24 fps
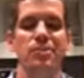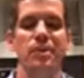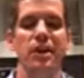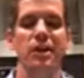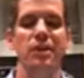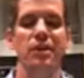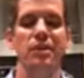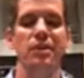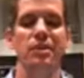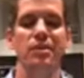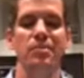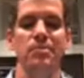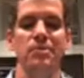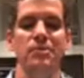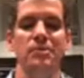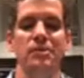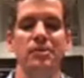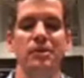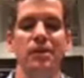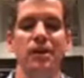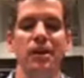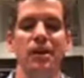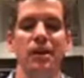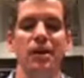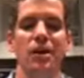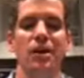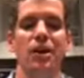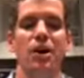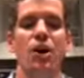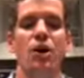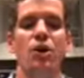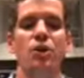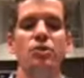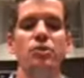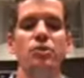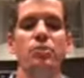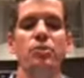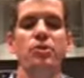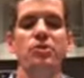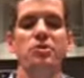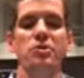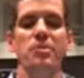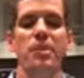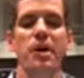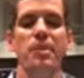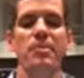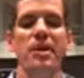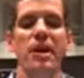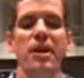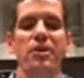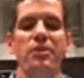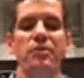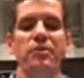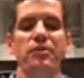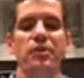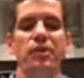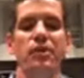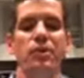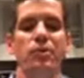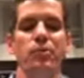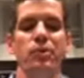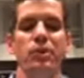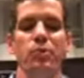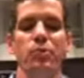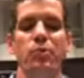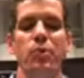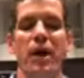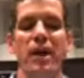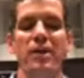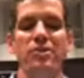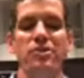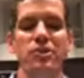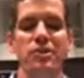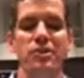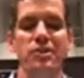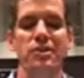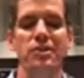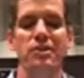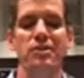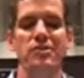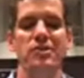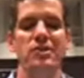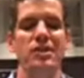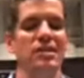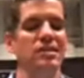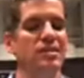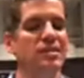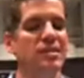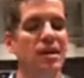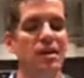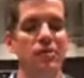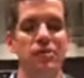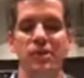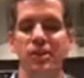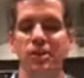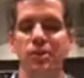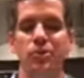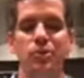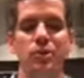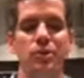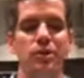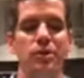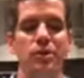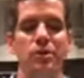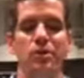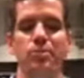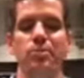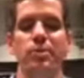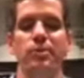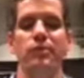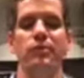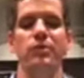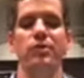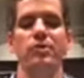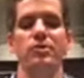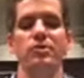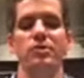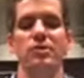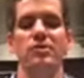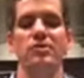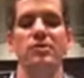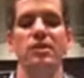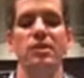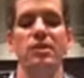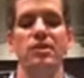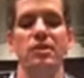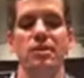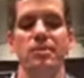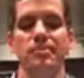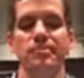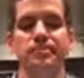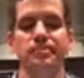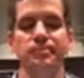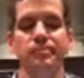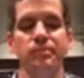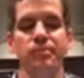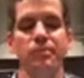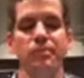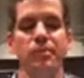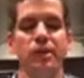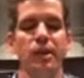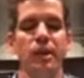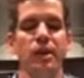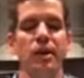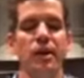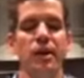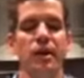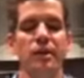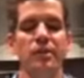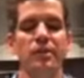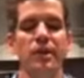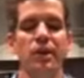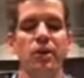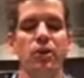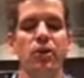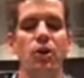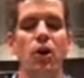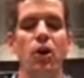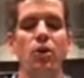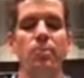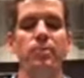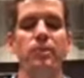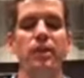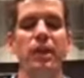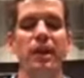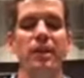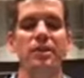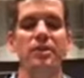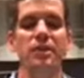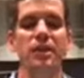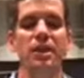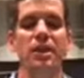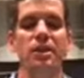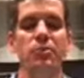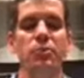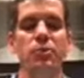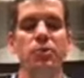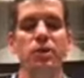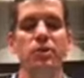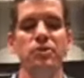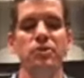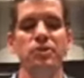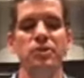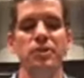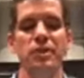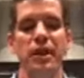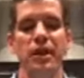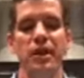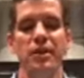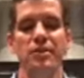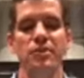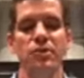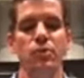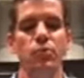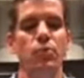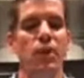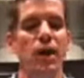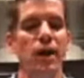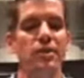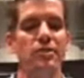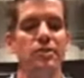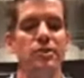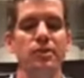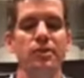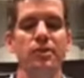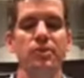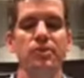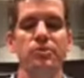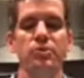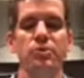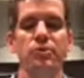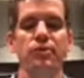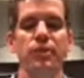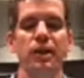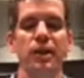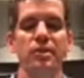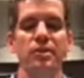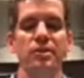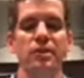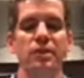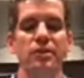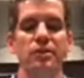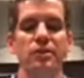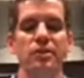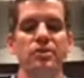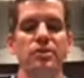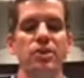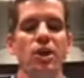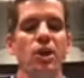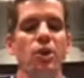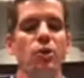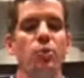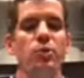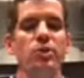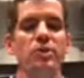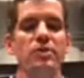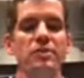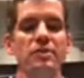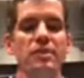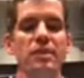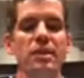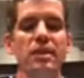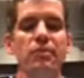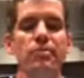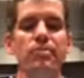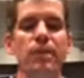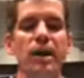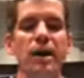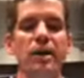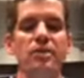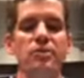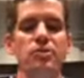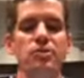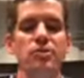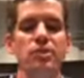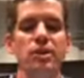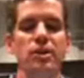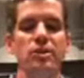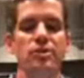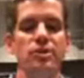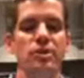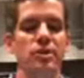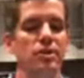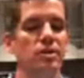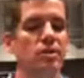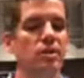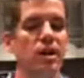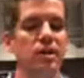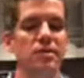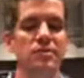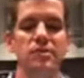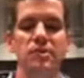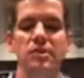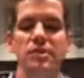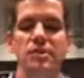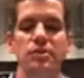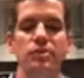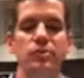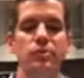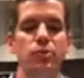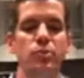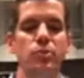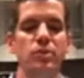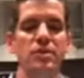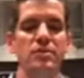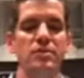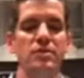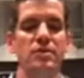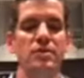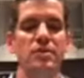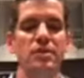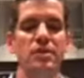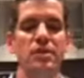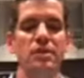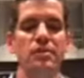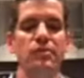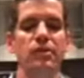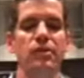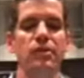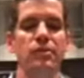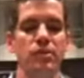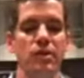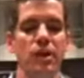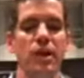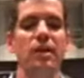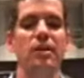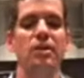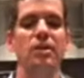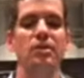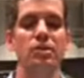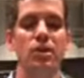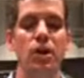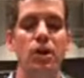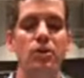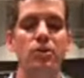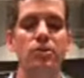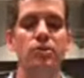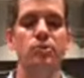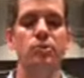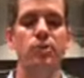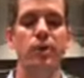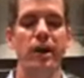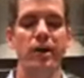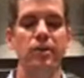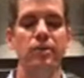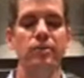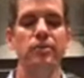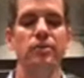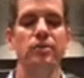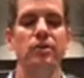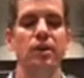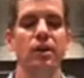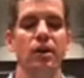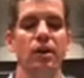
my lips. All the words of my mouth are with righteousness, and nothing crooked or perverse is in them. They are all plain to him who understands, and right to those who find knowledge. Receive my instruction, and not silver, receive or and acknowledge rather